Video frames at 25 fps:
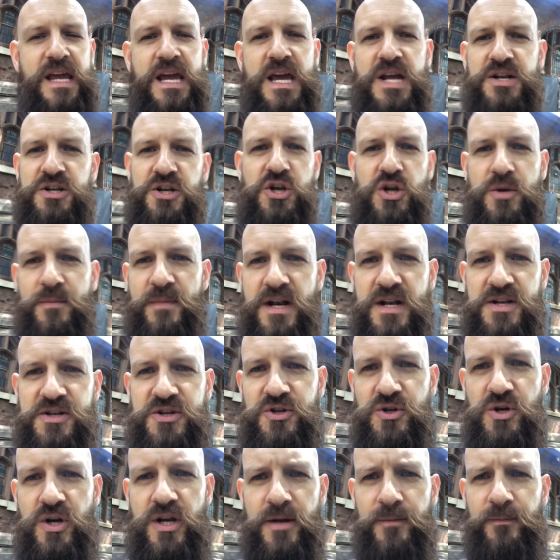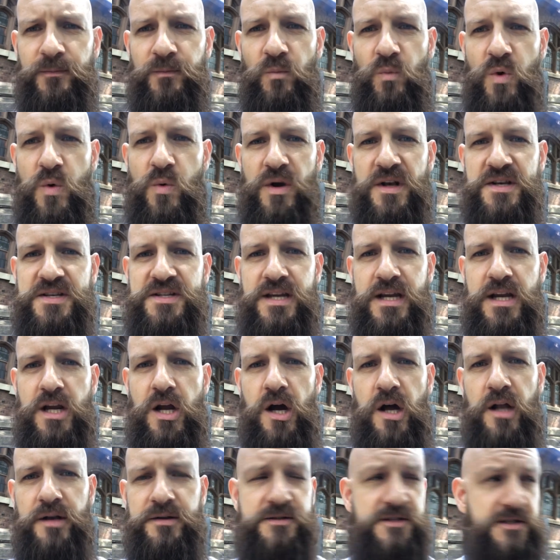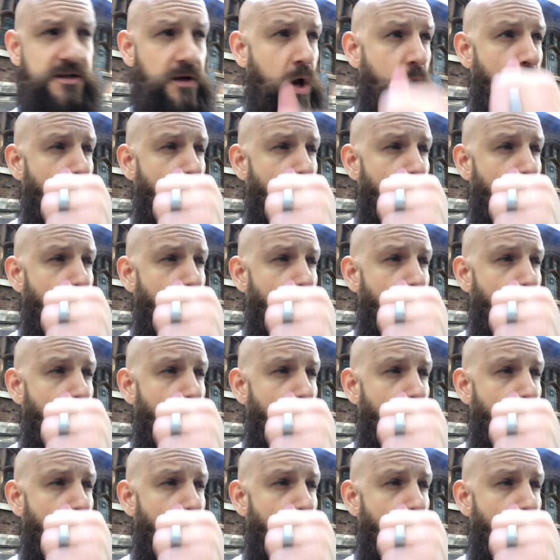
to do ministry, and we want to see God's